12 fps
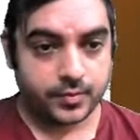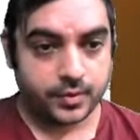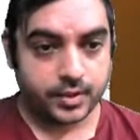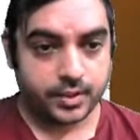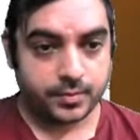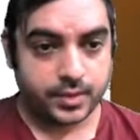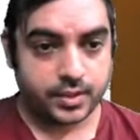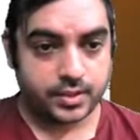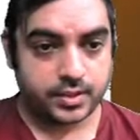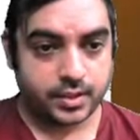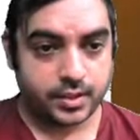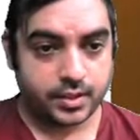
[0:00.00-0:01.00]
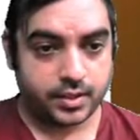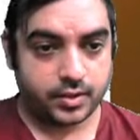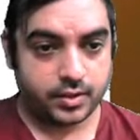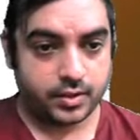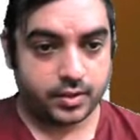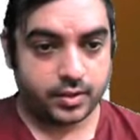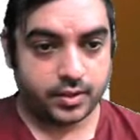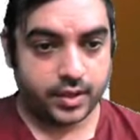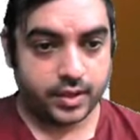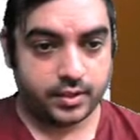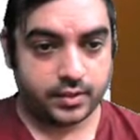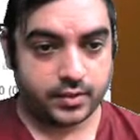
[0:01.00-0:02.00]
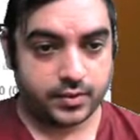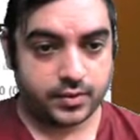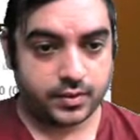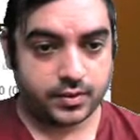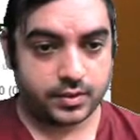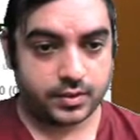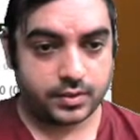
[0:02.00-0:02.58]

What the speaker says: Let me just clear all drawings.